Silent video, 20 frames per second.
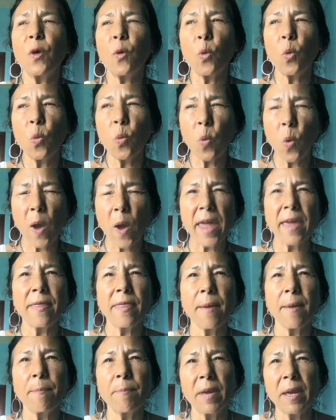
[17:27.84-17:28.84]
the
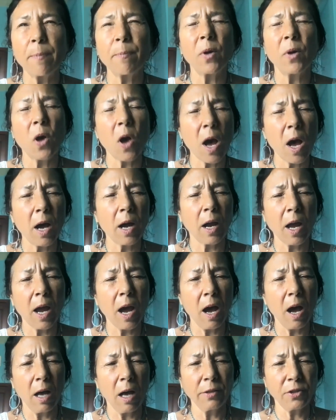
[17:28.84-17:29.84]
way that people
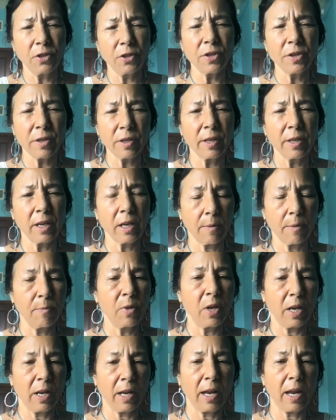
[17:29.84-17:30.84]
unconsciously
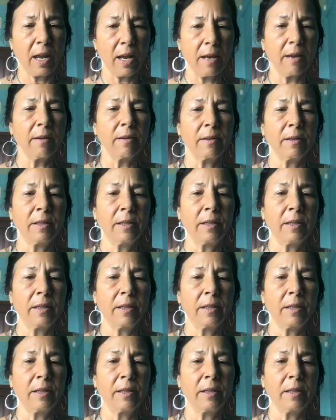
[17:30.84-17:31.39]
communicate.